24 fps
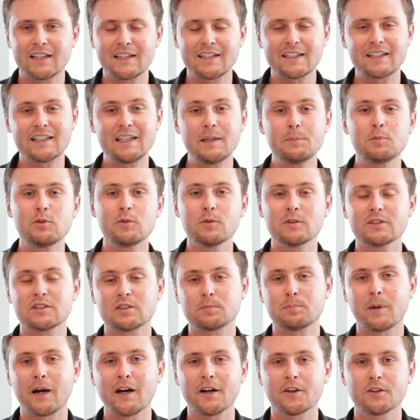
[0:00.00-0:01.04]
and it keeps you
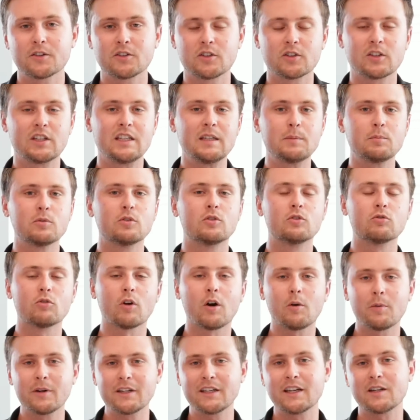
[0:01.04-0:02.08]
inspired to keep
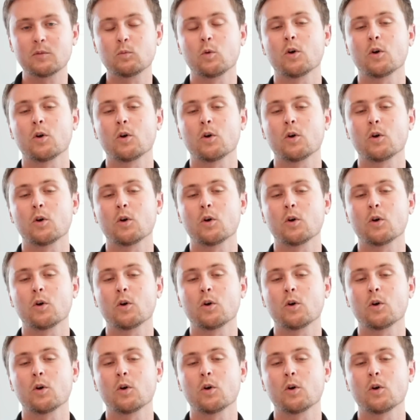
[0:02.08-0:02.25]
growing and